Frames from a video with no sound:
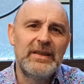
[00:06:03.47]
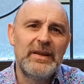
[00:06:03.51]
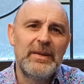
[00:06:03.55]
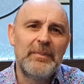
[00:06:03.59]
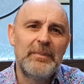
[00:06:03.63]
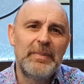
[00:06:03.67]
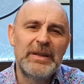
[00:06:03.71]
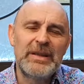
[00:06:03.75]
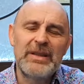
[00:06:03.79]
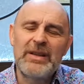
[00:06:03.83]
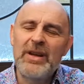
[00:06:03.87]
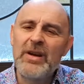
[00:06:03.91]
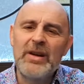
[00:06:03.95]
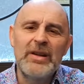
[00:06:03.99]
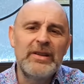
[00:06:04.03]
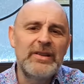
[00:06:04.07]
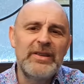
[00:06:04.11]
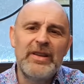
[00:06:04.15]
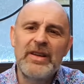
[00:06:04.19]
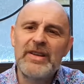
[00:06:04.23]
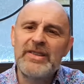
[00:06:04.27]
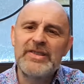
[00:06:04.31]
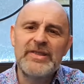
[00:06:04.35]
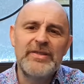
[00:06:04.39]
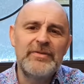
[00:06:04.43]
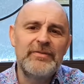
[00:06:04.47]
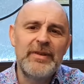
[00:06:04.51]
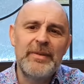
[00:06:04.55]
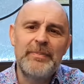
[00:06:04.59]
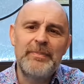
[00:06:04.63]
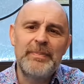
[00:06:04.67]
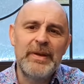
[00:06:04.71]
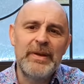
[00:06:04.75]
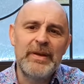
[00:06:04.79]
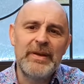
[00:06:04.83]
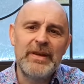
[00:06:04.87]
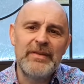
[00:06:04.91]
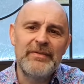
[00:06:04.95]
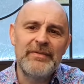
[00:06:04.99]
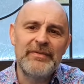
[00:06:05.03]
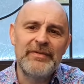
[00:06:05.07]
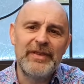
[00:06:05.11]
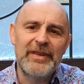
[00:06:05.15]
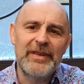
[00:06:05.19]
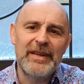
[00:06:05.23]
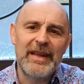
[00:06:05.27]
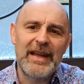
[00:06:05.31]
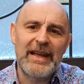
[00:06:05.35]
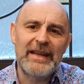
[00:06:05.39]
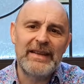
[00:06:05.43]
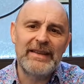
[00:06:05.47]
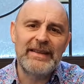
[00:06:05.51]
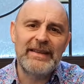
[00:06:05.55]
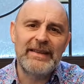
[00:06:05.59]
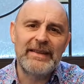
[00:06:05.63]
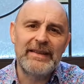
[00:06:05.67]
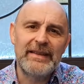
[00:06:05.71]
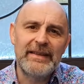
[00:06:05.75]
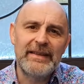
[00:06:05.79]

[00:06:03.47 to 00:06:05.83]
But God doesn't rebuke him for that.